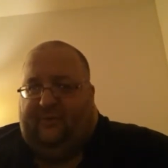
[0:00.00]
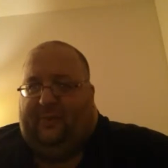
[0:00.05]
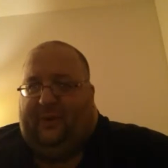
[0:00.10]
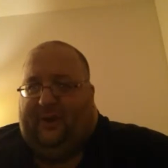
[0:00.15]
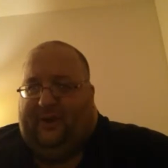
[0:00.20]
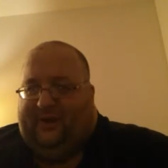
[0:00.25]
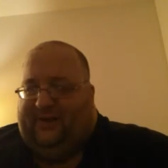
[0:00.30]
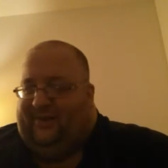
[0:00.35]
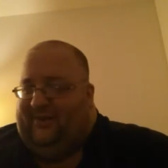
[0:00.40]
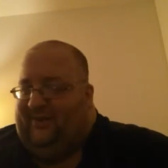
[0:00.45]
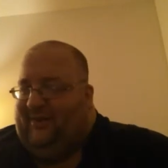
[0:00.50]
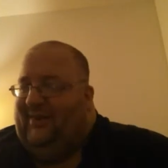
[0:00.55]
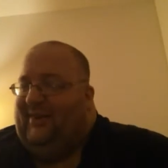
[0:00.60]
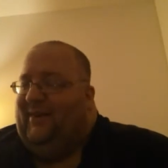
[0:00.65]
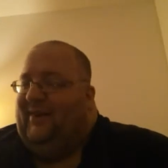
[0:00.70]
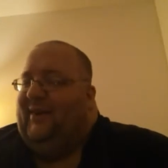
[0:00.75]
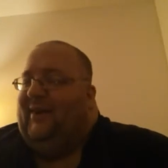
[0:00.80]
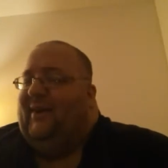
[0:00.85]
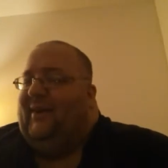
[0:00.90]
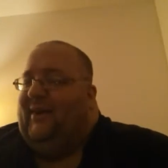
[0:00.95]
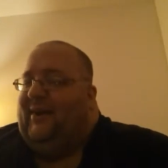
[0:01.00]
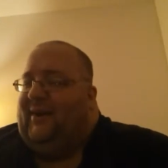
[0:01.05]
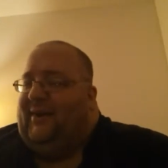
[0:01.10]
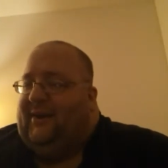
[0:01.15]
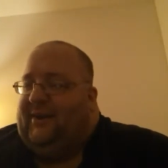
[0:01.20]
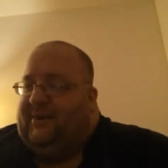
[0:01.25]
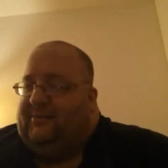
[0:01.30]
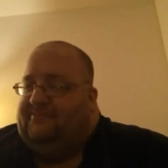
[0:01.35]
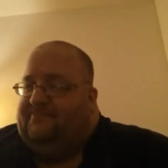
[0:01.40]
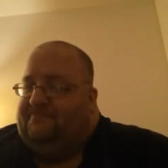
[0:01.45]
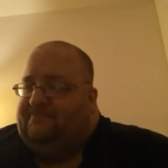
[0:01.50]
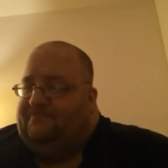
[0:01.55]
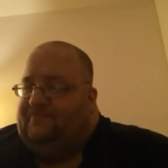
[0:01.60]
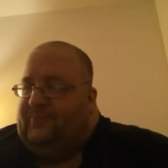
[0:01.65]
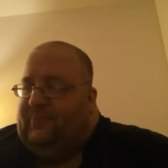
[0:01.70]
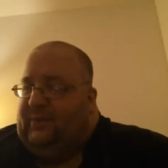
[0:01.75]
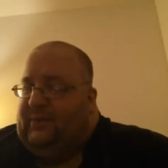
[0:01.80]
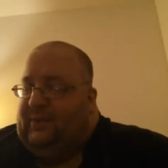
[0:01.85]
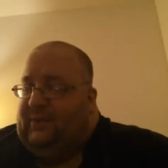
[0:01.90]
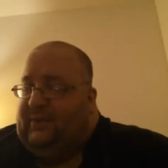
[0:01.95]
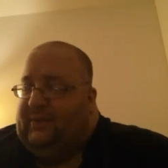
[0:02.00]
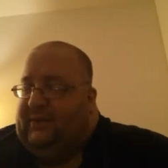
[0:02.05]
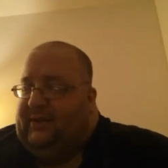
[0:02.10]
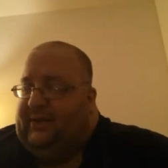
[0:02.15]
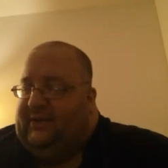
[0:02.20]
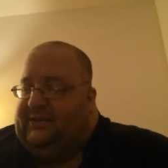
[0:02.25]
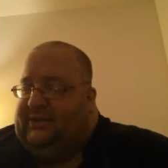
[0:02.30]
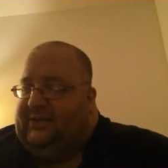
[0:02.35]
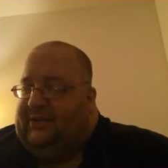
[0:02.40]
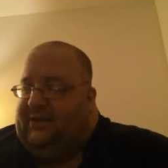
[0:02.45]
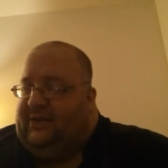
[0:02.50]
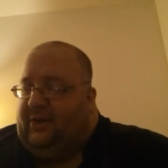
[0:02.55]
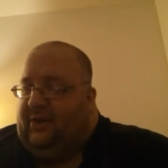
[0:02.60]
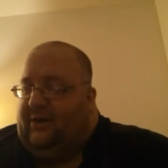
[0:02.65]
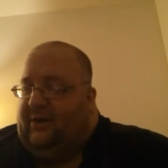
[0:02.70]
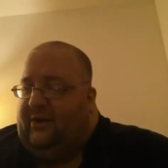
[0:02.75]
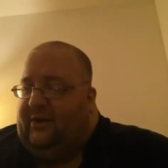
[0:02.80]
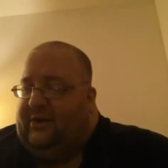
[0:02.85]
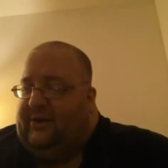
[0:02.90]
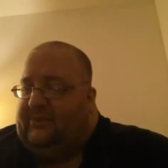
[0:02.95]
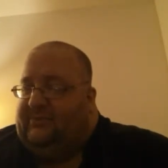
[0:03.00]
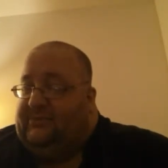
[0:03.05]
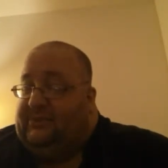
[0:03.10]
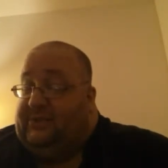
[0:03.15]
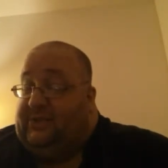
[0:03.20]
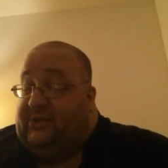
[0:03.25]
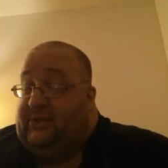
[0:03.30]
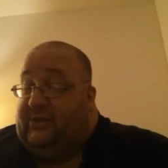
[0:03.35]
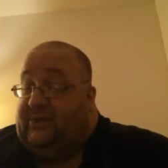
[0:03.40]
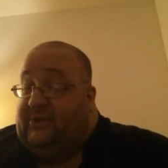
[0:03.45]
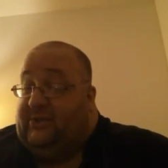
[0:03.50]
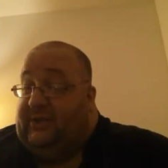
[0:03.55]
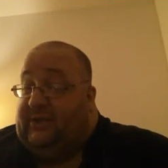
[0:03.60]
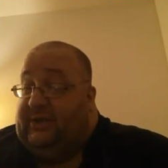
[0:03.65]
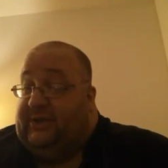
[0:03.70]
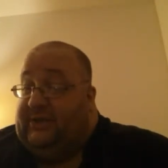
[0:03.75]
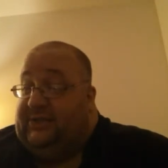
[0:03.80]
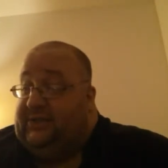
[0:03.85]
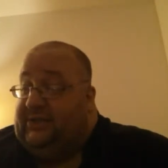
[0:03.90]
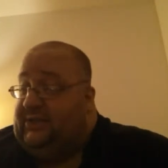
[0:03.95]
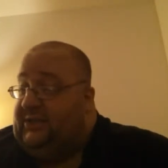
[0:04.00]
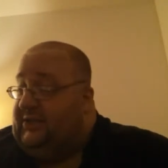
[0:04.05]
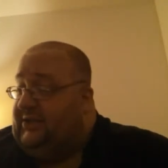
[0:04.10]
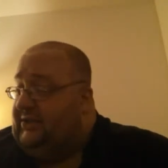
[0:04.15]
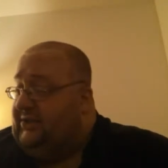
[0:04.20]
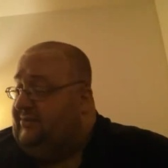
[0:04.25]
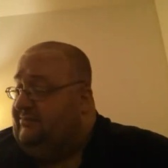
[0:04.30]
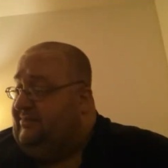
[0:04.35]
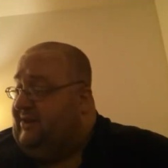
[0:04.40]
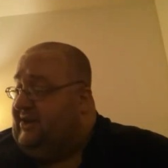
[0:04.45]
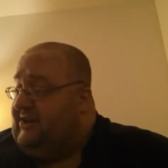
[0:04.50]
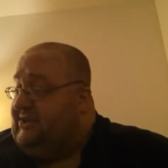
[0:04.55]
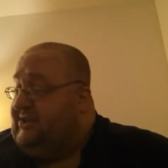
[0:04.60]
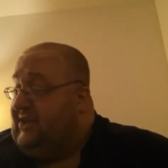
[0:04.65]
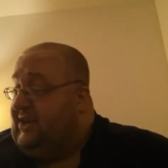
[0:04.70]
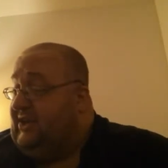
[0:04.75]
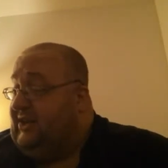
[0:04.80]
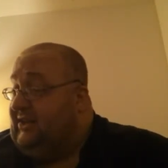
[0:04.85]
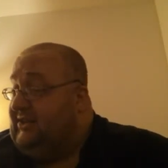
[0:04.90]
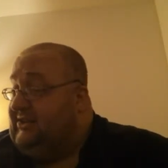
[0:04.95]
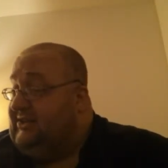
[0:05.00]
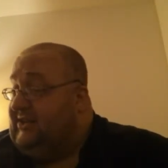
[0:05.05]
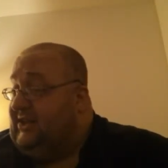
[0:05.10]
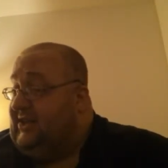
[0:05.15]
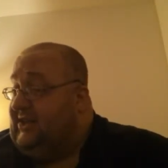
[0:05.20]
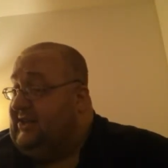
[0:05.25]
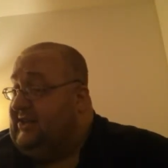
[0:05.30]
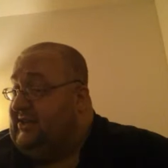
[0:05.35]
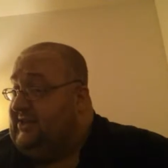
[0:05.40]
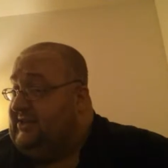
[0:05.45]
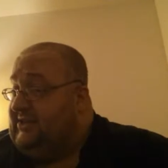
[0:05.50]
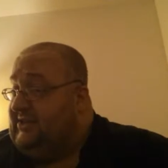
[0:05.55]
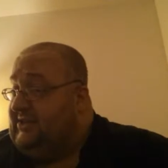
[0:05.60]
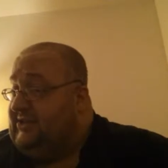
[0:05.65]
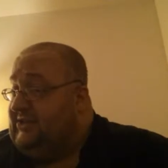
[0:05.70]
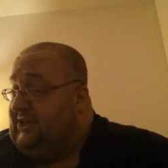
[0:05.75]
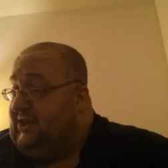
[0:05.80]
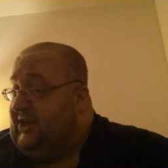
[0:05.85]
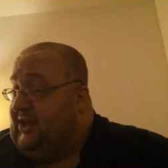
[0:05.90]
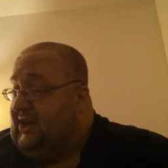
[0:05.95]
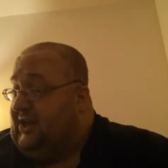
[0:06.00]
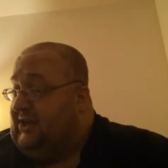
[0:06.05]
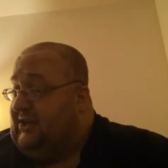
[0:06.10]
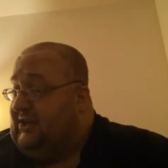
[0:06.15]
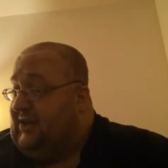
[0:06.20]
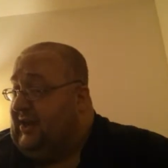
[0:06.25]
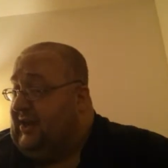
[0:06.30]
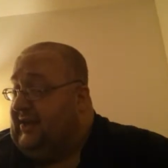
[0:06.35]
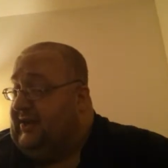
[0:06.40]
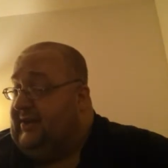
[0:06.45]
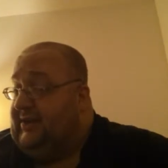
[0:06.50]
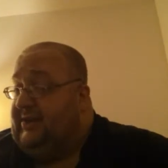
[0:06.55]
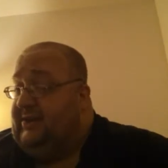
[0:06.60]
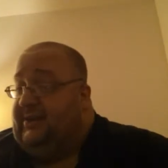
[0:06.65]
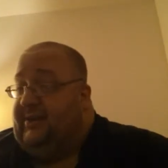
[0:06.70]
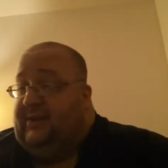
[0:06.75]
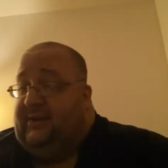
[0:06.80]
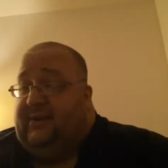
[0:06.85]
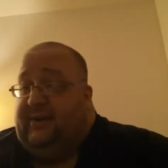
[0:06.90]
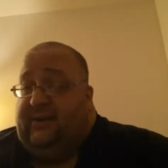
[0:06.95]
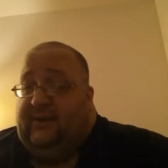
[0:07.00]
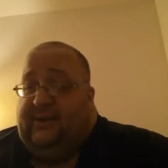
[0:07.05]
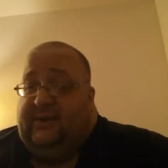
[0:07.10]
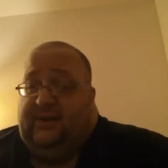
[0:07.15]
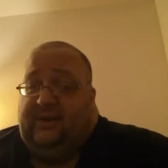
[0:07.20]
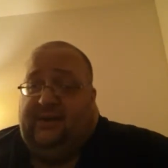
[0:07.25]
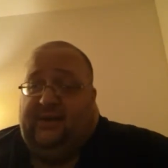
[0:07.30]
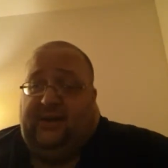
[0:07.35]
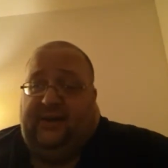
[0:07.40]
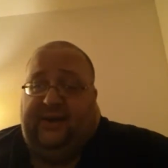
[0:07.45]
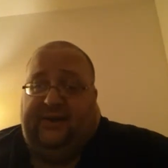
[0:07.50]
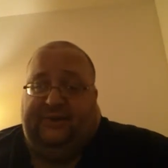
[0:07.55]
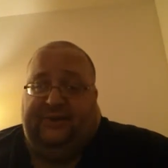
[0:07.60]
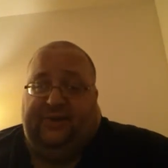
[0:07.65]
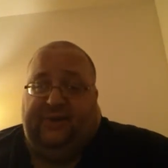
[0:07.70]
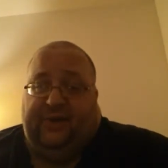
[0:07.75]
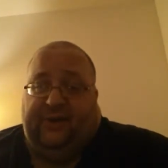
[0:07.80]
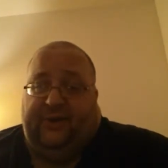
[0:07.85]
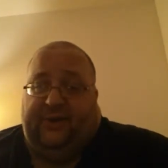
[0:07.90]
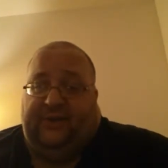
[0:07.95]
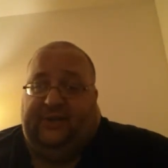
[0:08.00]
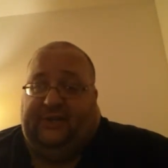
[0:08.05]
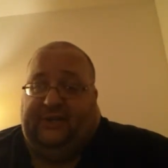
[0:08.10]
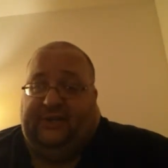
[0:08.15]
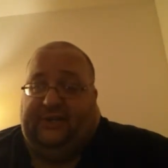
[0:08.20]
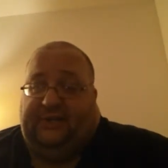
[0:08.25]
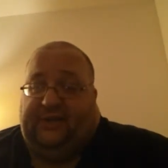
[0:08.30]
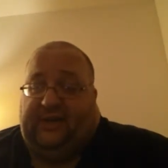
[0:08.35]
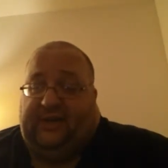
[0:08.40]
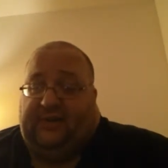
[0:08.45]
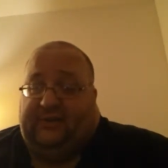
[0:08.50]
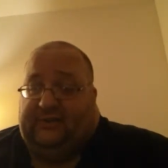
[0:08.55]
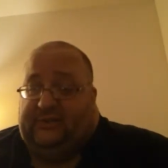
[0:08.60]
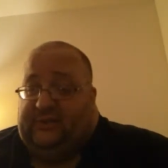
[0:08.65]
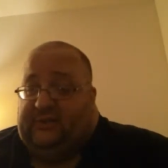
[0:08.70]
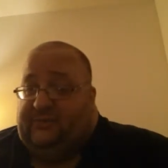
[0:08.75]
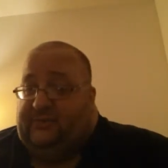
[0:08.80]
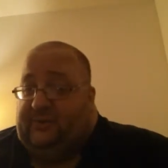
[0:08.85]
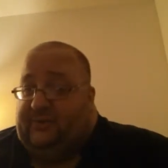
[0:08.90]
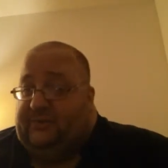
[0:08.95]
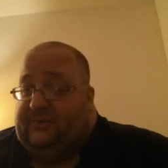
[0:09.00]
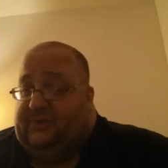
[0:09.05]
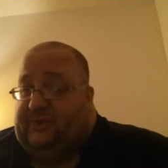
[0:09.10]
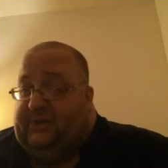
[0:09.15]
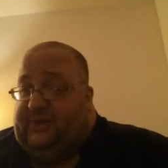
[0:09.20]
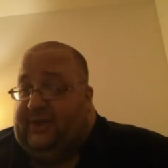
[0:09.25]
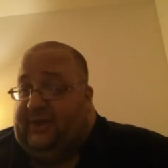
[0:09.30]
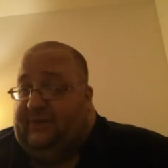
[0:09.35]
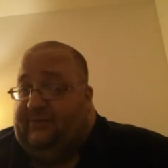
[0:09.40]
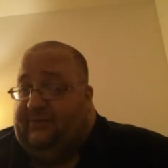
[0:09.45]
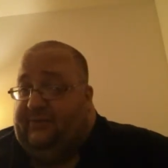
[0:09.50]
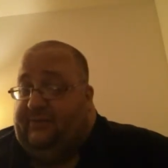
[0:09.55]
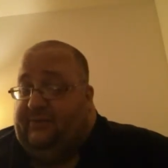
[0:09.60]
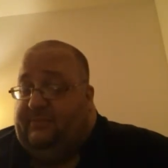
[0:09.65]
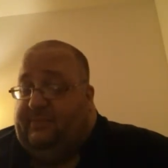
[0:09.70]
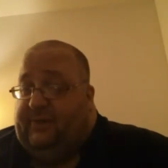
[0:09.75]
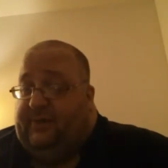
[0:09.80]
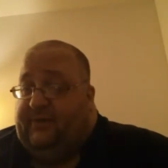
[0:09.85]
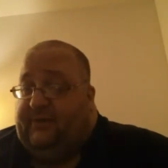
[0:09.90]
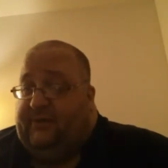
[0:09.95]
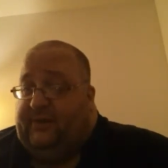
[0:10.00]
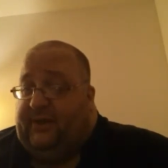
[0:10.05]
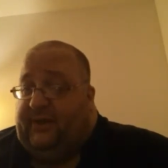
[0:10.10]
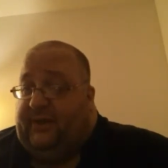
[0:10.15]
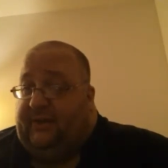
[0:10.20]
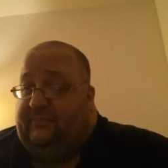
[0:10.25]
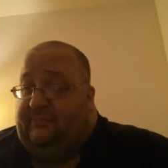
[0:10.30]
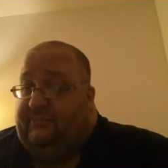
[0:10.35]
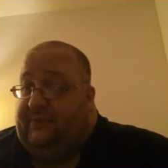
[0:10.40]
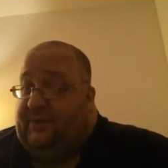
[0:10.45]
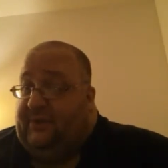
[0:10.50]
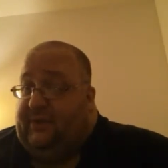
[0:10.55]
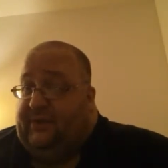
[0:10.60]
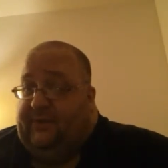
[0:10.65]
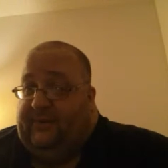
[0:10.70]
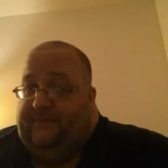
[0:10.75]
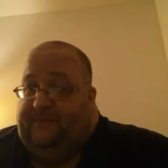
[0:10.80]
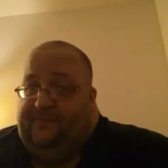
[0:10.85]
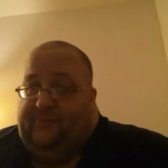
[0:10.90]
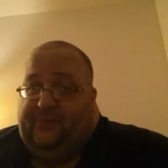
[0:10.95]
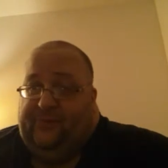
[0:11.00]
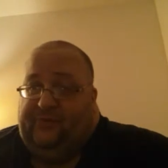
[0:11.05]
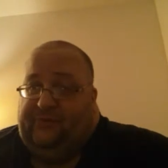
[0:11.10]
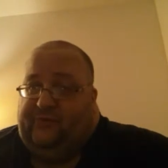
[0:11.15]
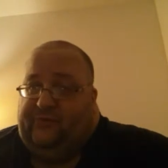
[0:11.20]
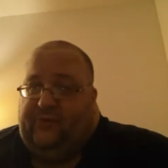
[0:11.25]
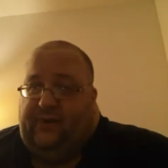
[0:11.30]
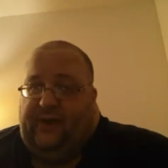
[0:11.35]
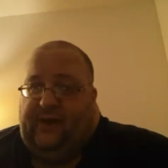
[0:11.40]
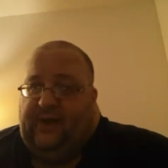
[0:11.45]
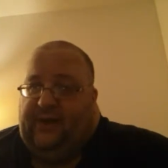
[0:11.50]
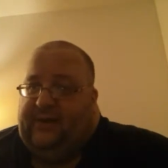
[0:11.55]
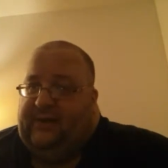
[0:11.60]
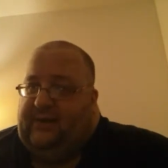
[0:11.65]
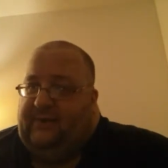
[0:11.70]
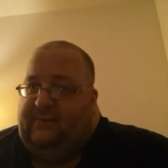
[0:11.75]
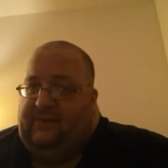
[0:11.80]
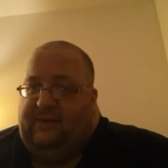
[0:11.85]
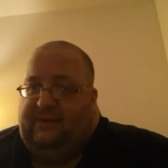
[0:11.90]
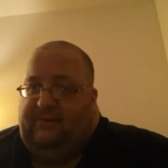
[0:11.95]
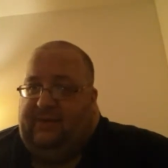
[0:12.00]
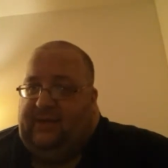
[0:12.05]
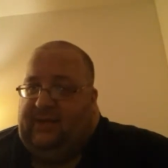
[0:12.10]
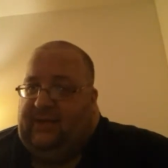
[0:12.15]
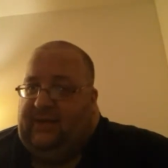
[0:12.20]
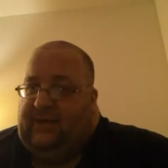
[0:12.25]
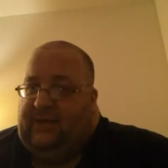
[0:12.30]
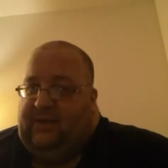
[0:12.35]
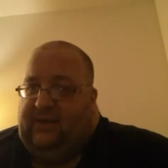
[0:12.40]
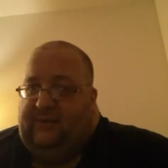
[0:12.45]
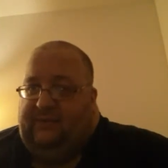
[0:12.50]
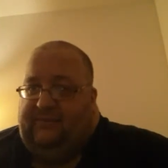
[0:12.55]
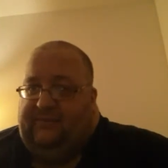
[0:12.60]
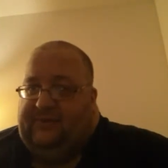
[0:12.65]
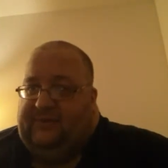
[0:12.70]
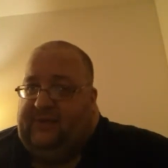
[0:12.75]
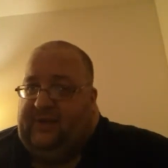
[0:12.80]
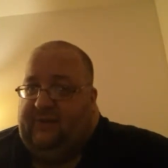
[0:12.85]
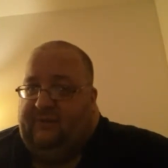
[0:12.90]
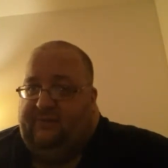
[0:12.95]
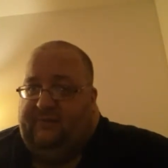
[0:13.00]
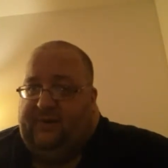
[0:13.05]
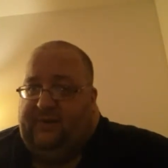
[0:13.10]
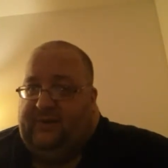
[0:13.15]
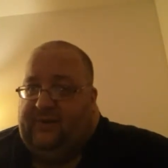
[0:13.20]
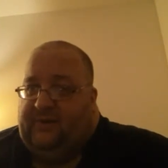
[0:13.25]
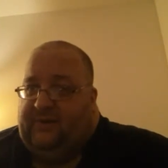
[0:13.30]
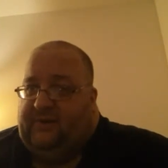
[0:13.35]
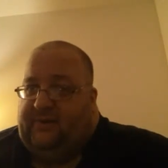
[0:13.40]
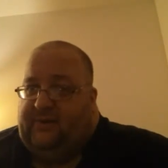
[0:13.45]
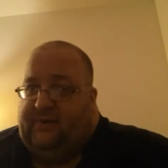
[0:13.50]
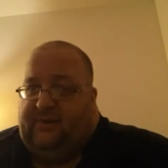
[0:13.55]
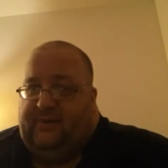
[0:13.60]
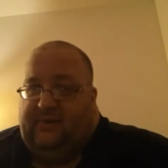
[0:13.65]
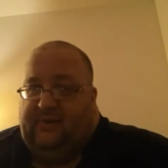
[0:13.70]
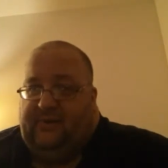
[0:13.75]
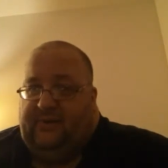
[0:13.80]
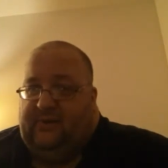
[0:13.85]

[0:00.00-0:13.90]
off about it. Um, Dixie Carter comes on and she basically says that she contacted, uh, as you know, AJ Styles is supposedly left with a belt. A straight out of WWE, CM Punk